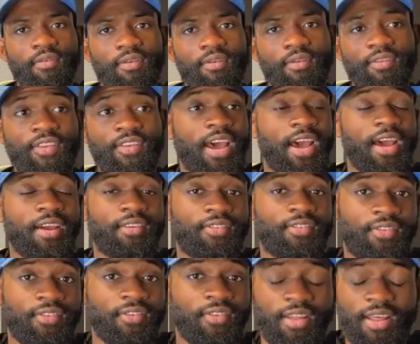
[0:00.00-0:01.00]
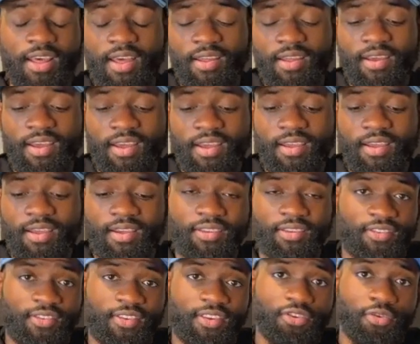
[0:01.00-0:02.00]
tax that a
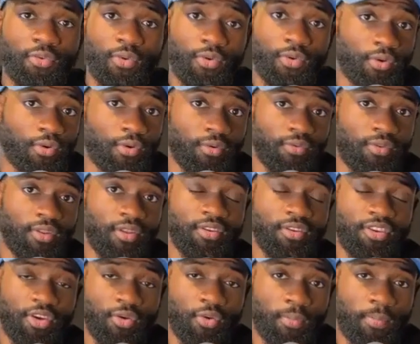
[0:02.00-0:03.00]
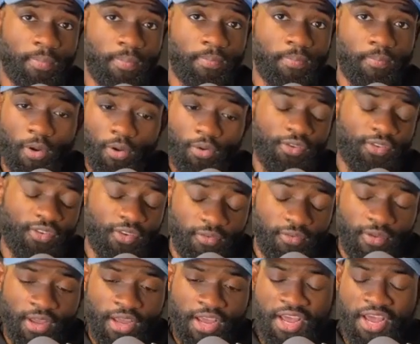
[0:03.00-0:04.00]
constituent or the general populace of
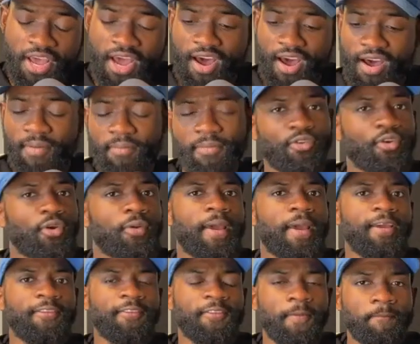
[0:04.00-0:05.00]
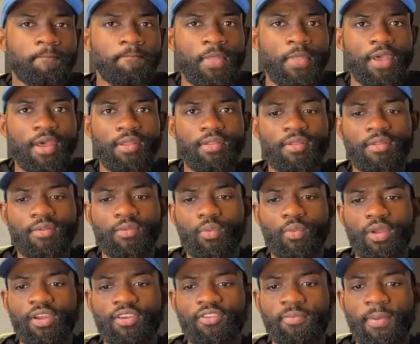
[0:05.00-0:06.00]
Missouri pays. And
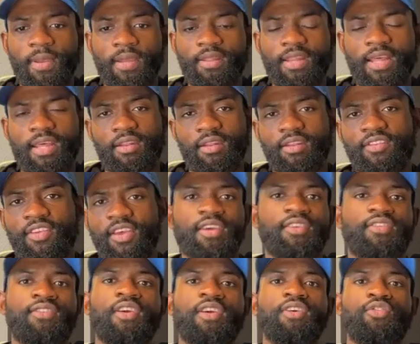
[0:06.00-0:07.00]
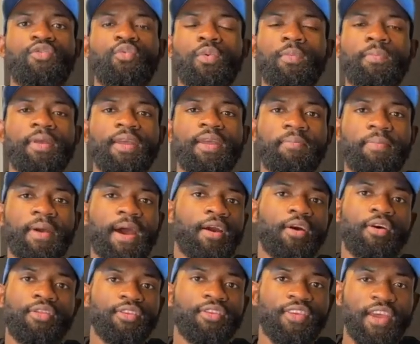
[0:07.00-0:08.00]
we expect that tax cuts will be back
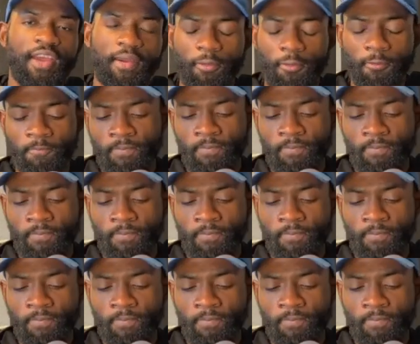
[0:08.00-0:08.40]
on the table